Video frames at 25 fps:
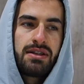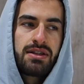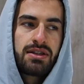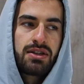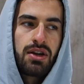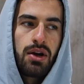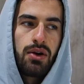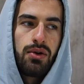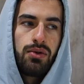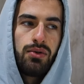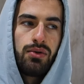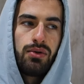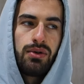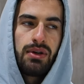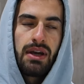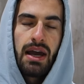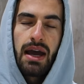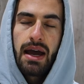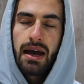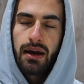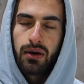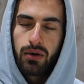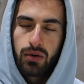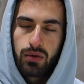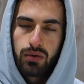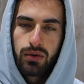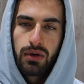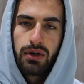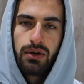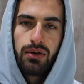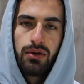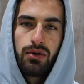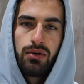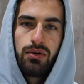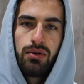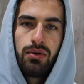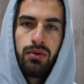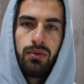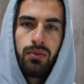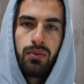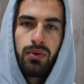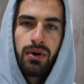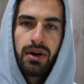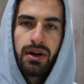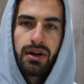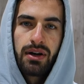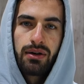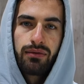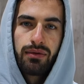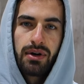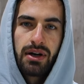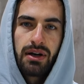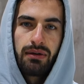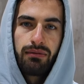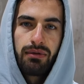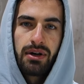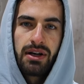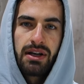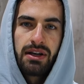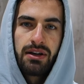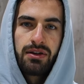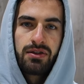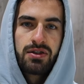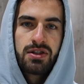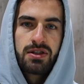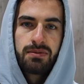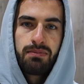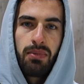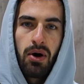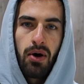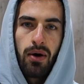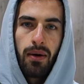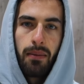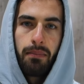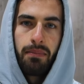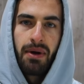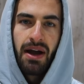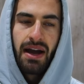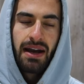So yeah, all in all, we're in a really, really good spot.